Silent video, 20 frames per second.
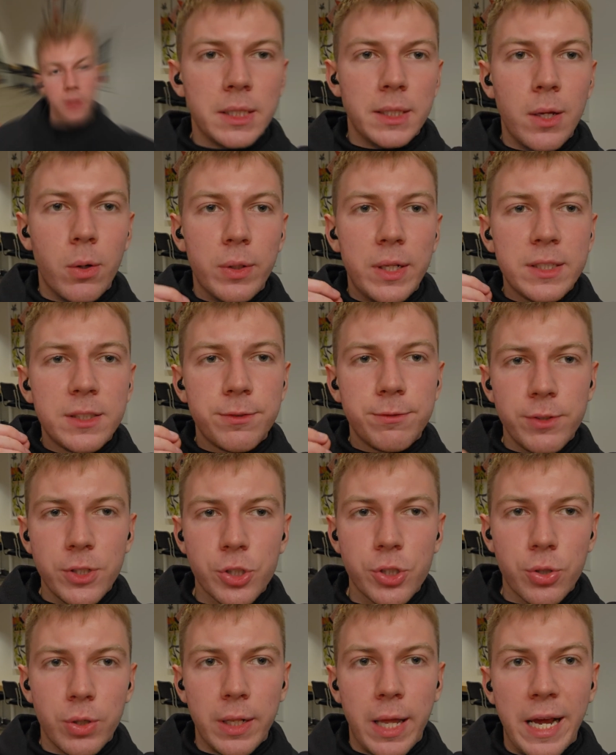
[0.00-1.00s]
Now let's
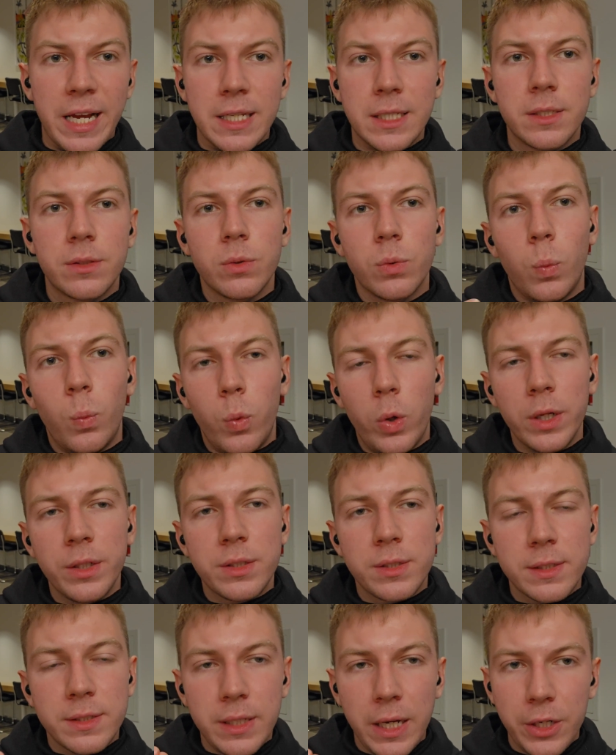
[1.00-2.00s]
visualize
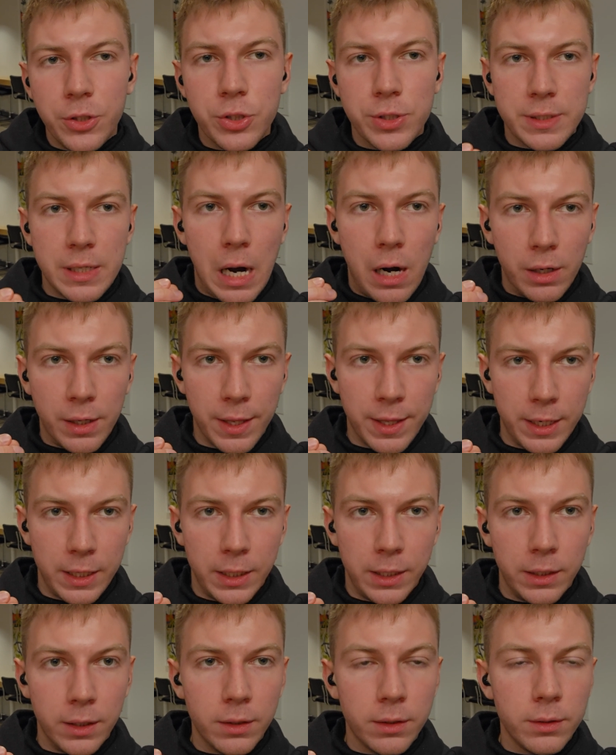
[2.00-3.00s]
what stages are
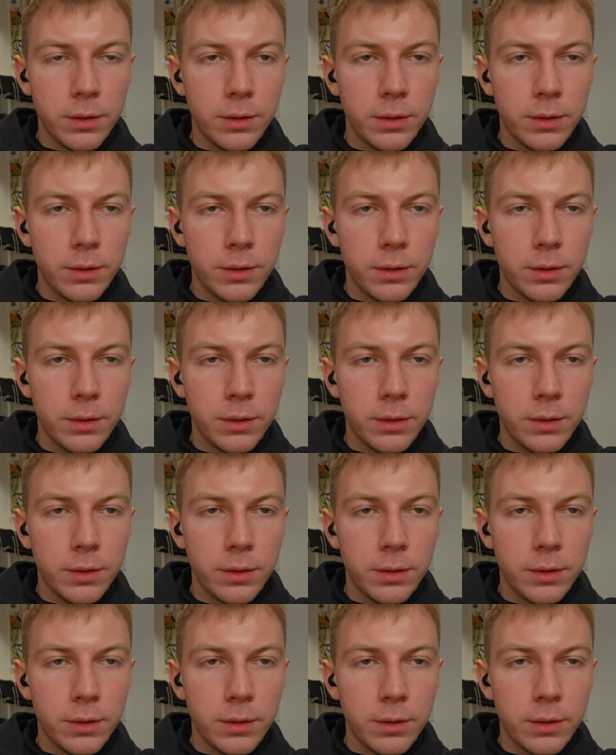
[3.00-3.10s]
there.